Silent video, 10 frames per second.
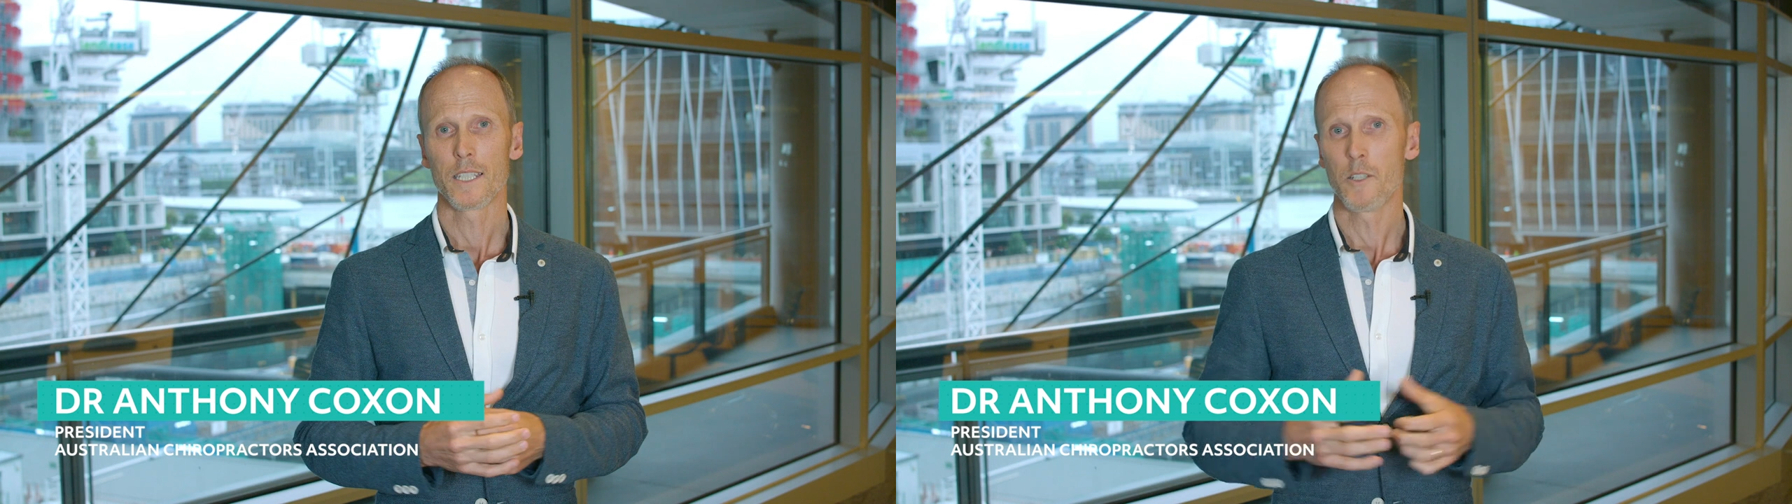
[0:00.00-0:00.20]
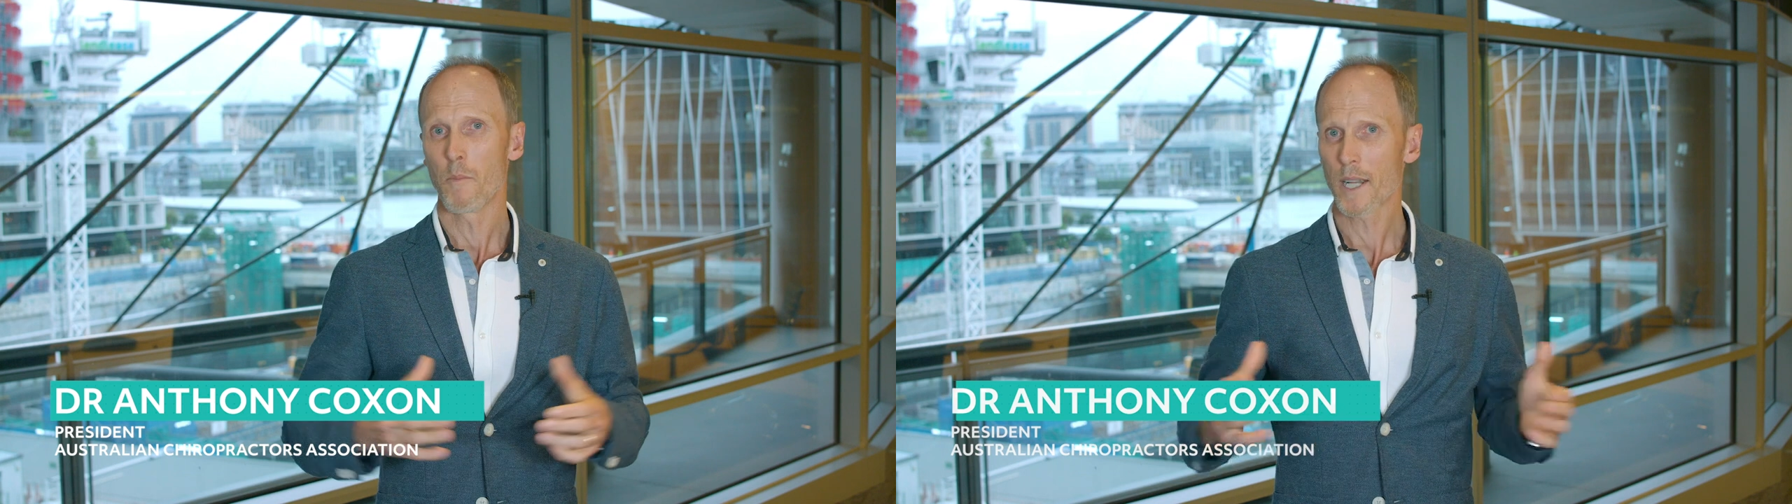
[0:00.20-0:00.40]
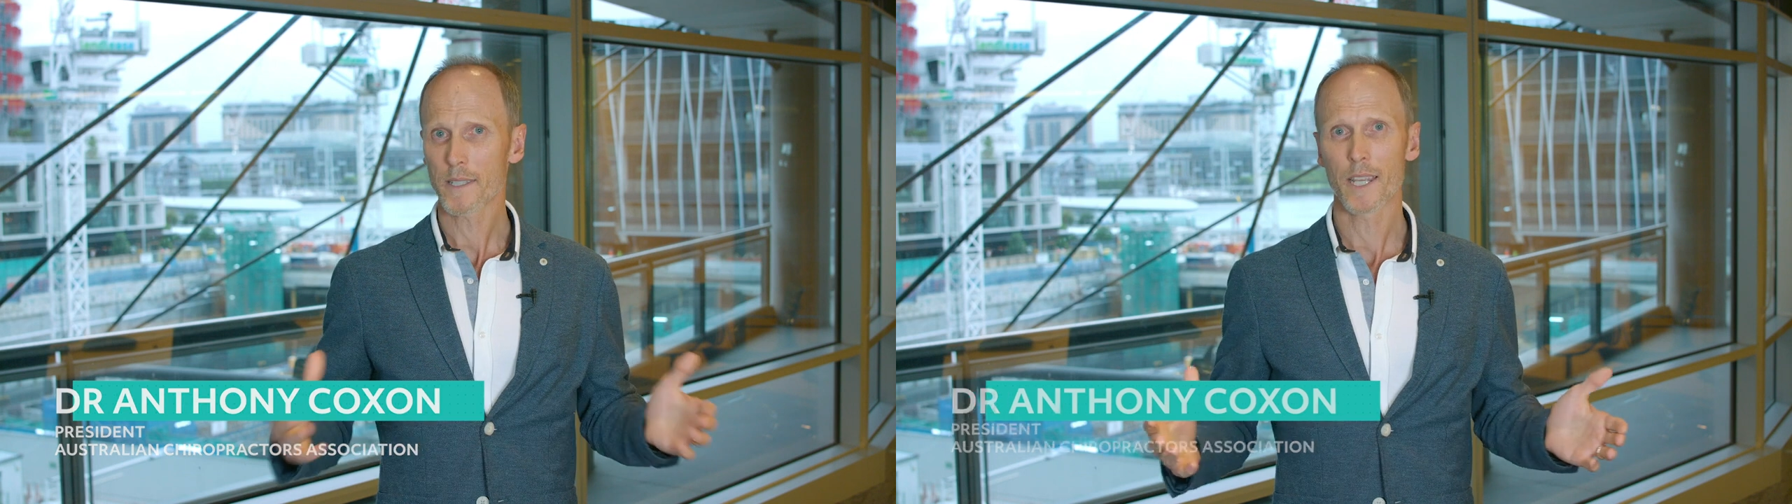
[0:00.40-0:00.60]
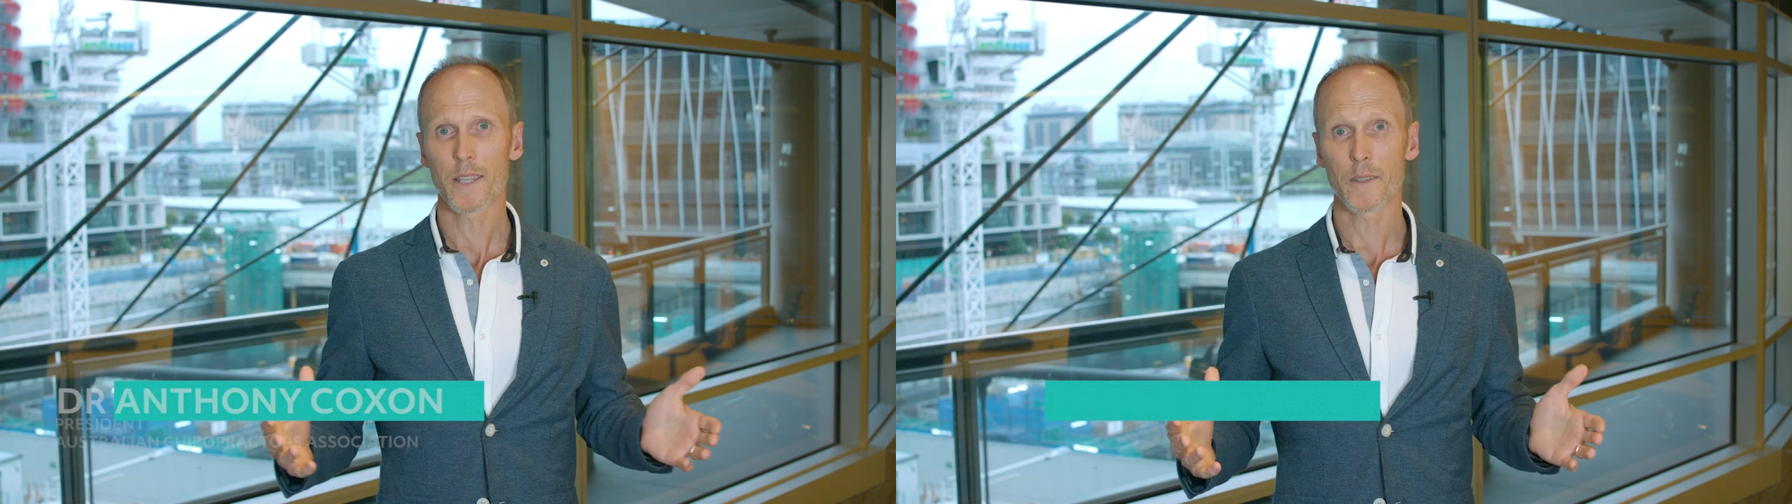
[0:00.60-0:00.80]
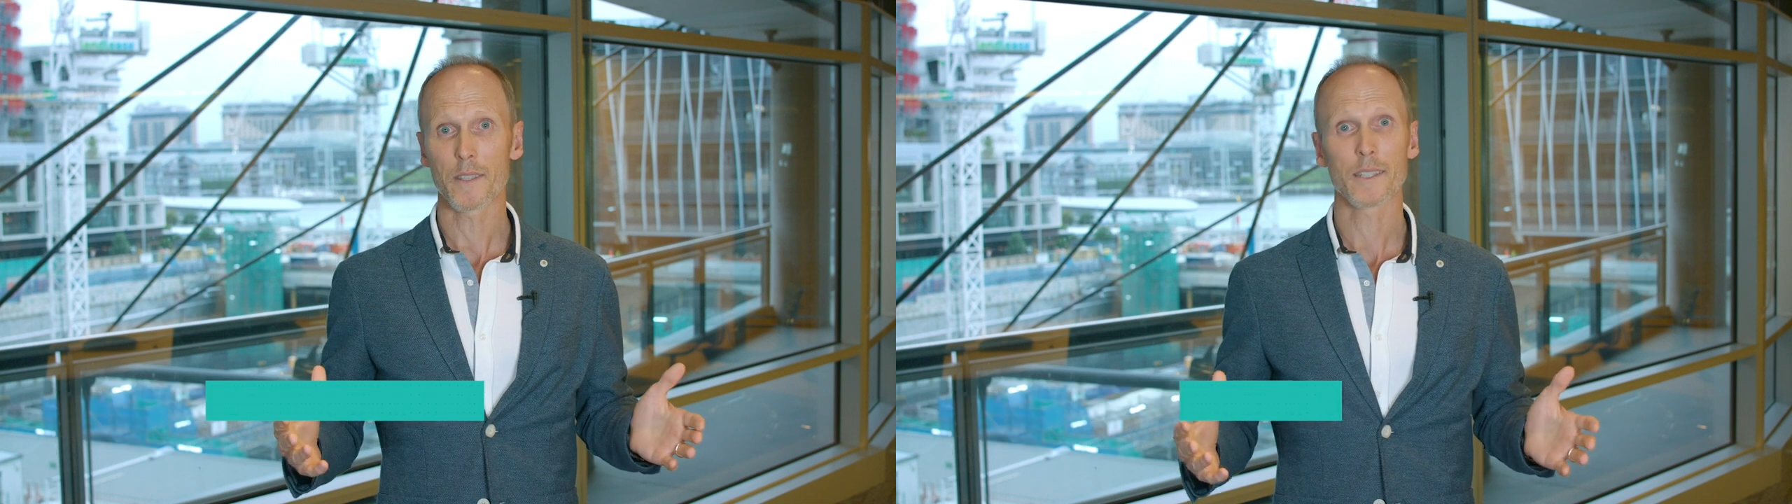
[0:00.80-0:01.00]
You might say
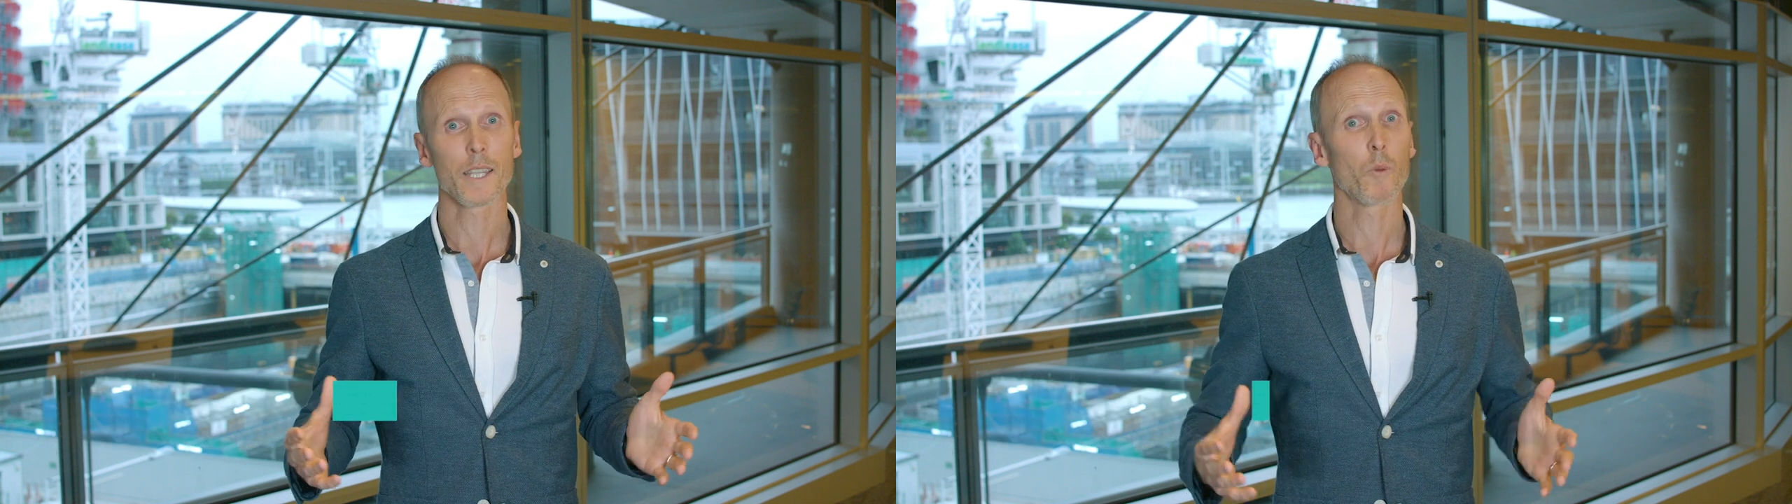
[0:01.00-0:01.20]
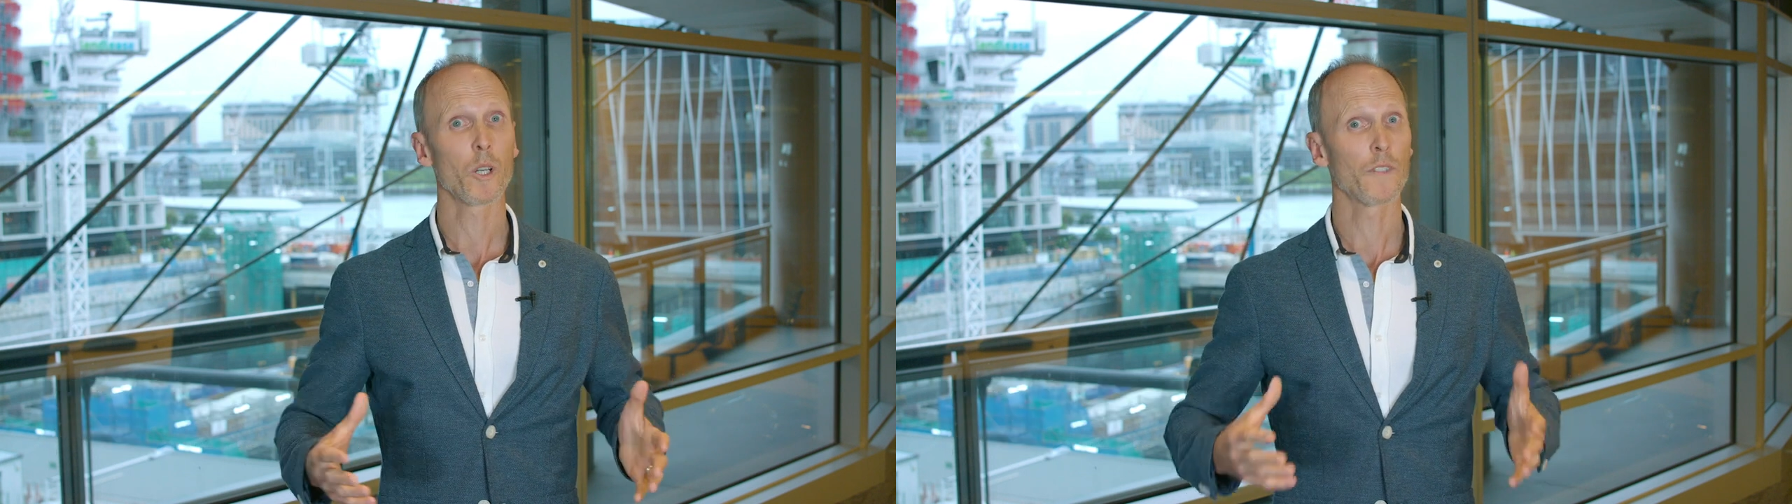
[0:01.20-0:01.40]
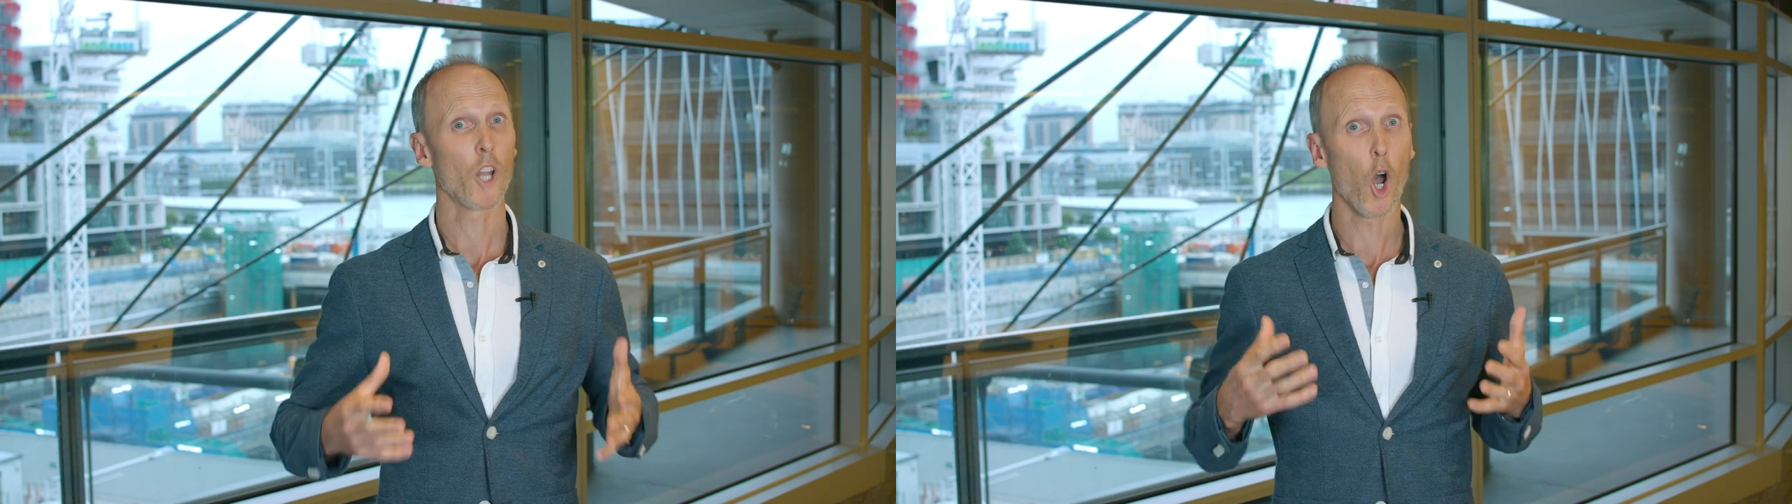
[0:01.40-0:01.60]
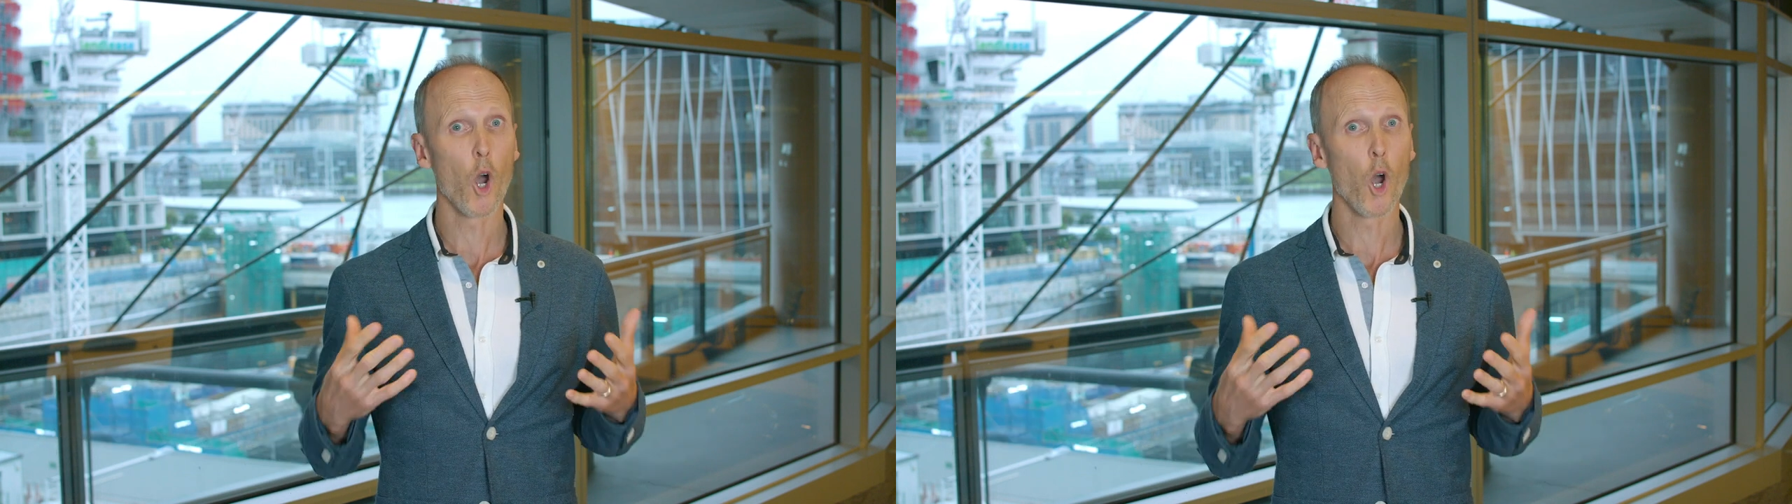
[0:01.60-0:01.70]
that there's somewhat of an